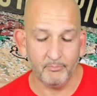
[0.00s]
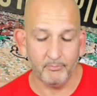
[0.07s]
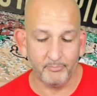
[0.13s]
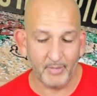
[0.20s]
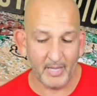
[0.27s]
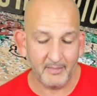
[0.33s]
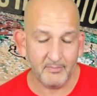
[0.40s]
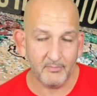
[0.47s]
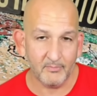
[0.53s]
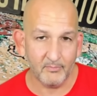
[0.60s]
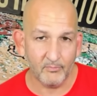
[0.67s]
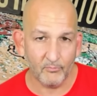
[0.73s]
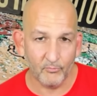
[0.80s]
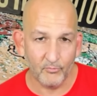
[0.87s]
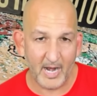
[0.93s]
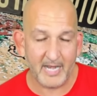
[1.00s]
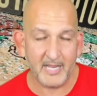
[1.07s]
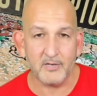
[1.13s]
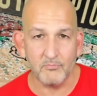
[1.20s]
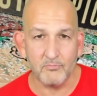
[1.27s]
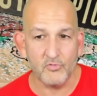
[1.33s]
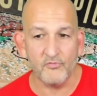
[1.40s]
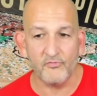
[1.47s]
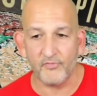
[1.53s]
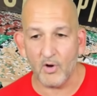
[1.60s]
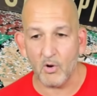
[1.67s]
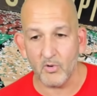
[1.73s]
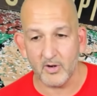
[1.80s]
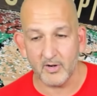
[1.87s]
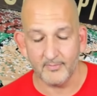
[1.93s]
but ready to move
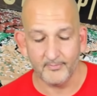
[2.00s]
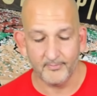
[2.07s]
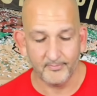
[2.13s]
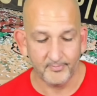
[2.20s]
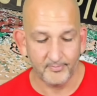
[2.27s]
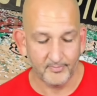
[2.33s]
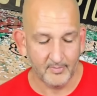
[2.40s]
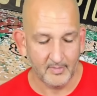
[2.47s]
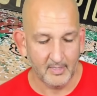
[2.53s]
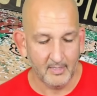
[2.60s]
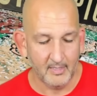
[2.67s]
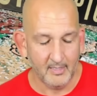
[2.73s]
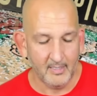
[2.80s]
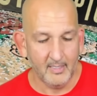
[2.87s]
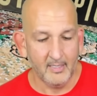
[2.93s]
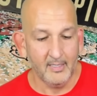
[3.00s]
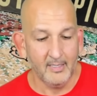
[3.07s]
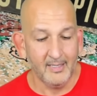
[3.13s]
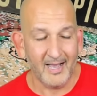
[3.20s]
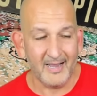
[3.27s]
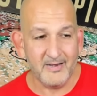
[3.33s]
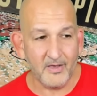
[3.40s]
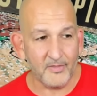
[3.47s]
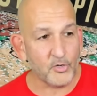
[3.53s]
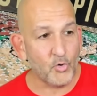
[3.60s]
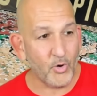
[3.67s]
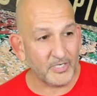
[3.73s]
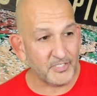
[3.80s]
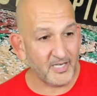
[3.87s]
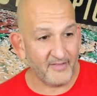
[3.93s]
forward. Another
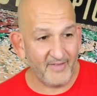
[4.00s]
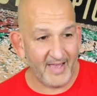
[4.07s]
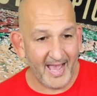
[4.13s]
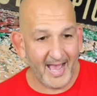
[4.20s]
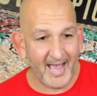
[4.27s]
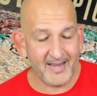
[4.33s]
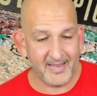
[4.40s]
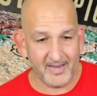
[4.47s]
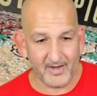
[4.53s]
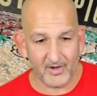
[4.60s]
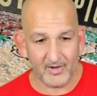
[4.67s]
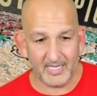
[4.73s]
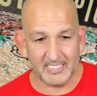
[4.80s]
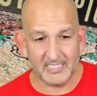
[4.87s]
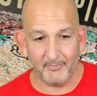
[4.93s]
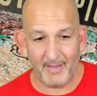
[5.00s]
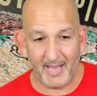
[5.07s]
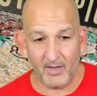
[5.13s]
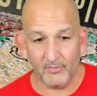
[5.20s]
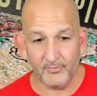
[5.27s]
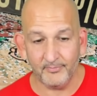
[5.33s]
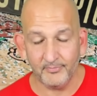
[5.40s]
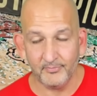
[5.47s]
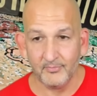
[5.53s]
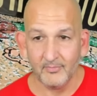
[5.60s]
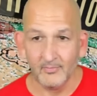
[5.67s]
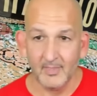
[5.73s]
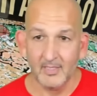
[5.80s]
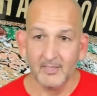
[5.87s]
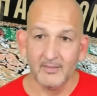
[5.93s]
question I've had here is about
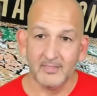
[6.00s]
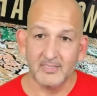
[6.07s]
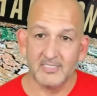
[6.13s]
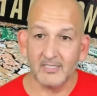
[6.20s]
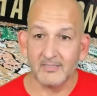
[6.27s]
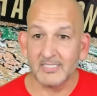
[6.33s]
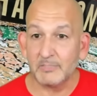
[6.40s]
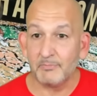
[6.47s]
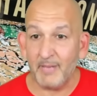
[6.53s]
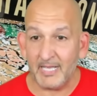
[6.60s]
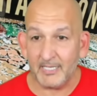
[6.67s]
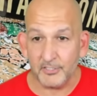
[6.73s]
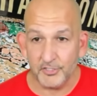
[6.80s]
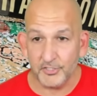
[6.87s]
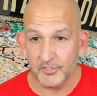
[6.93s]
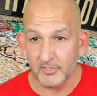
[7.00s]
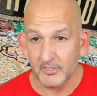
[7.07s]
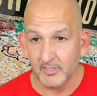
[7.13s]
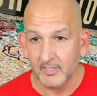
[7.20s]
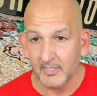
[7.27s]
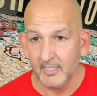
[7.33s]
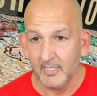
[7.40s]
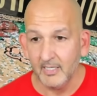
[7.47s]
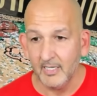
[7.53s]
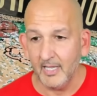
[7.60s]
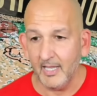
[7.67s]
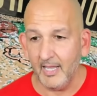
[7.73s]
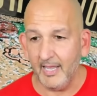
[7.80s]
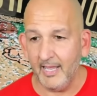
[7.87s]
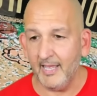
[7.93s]
the Celtics bench
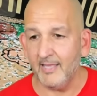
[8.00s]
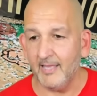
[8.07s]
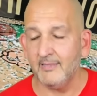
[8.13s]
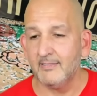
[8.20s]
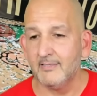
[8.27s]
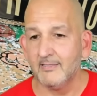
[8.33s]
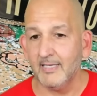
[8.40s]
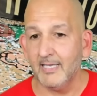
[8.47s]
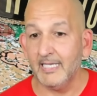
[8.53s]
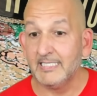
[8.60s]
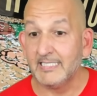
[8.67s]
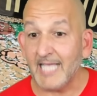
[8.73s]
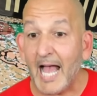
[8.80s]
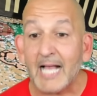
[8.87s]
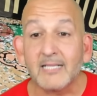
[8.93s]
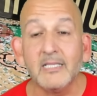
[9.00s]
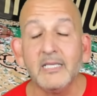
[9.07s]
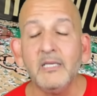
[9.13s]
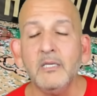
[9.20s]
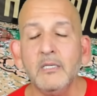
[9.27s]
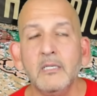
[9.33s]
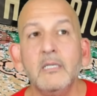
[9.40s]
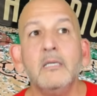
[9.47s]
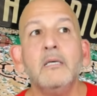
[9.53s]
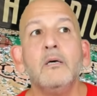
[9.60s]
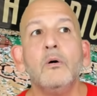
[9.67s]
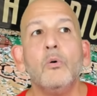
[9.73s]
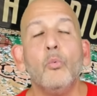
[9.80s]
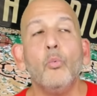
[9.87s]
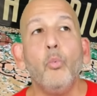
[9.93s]
and exactly
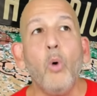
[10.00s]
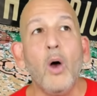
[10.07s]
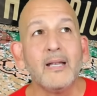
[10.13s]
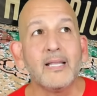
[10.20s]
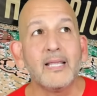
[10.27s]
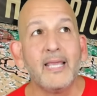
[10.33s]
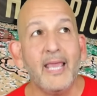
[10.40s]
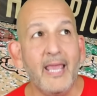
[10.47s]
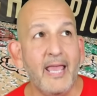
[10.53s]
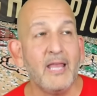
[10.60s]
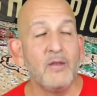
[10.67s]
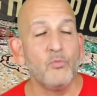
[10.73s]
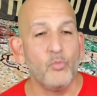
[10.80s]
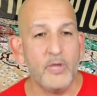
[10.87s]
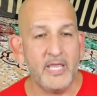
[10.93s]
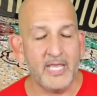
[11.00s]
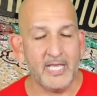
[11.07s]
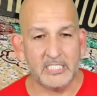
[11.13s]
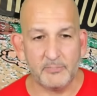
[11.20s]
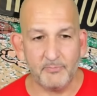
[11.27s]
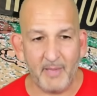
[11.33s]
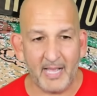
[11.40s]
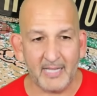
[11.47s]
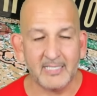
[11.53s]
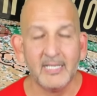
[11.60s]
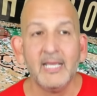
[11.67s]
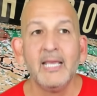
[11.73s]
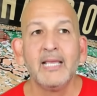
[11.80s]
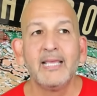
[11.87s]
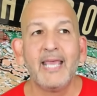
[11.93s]
what can we expect?
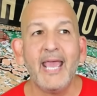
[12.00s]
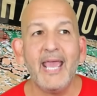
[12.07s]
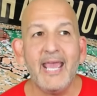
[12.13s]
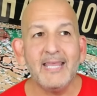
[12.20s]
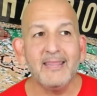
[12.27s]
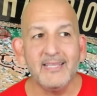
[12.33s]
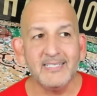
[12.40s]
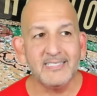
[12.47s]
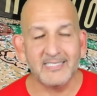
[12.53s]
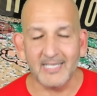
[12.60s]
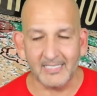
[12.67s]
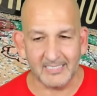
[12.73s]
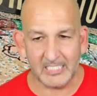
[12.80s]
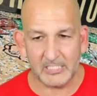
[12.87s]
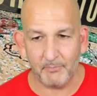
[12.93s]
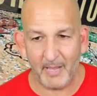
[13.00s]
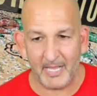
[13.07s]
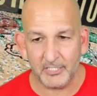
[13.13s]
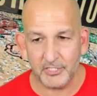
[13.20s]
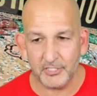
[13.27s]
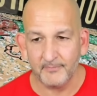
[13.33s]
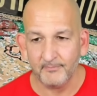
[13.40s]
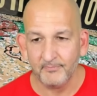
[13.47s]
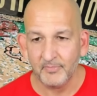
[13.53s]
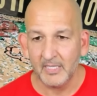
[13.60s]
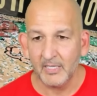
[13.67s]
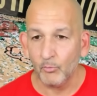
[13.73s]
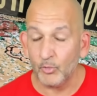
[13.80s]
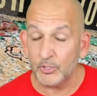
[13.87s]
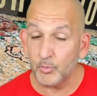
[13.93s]
Can this Celtics bench,
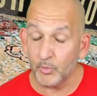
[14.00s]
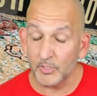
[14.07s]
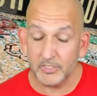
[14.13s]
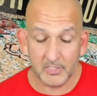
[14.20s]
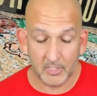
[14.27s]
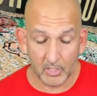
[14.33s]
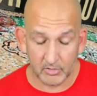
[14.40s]
which was